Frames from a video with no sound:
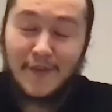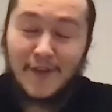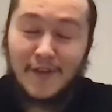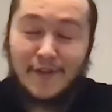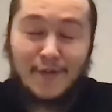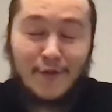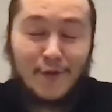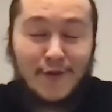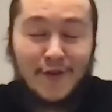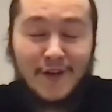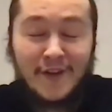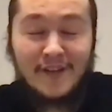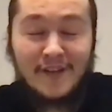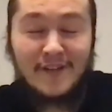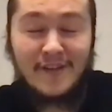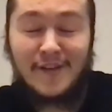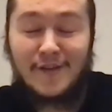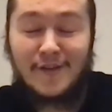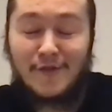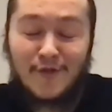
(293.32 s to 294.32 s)
the
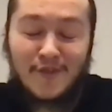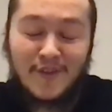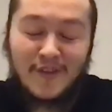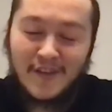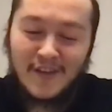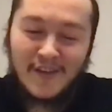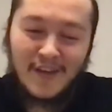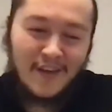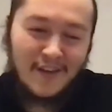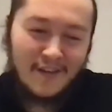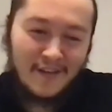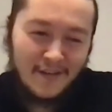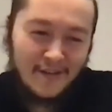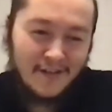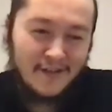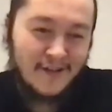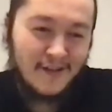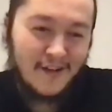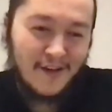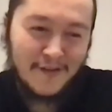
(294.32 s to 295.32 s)
stories that you
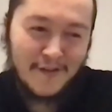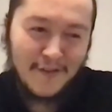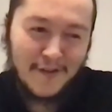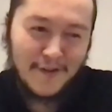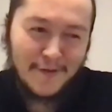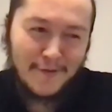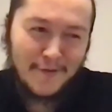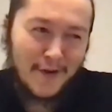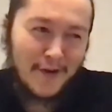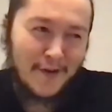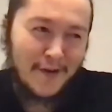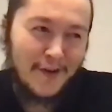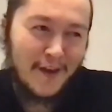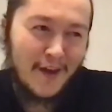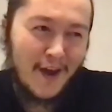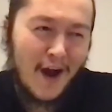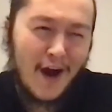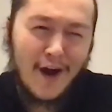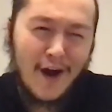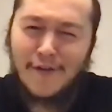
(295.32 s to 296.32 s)
indicated, they're
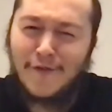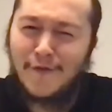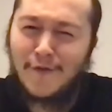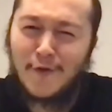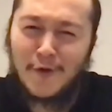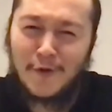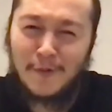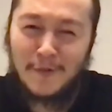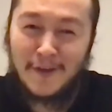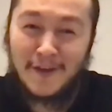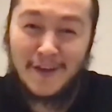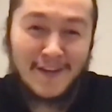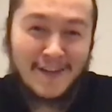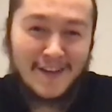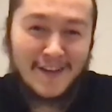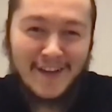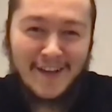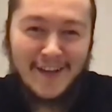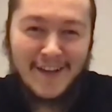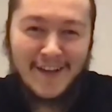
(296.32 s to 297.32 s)
very heartwarming.